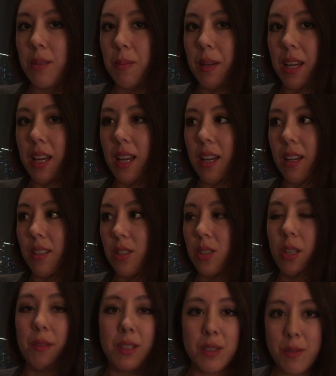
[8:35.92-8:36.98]
to be
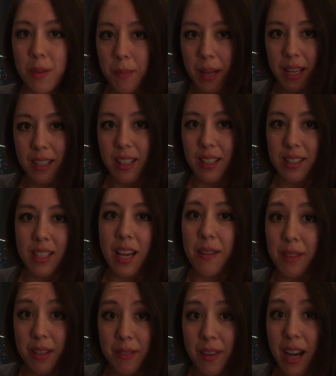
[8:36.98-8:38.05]
serviced for maintenance
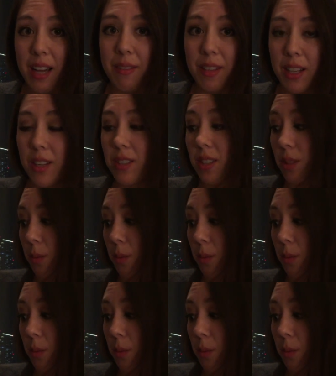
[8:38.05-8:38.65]
every 5 years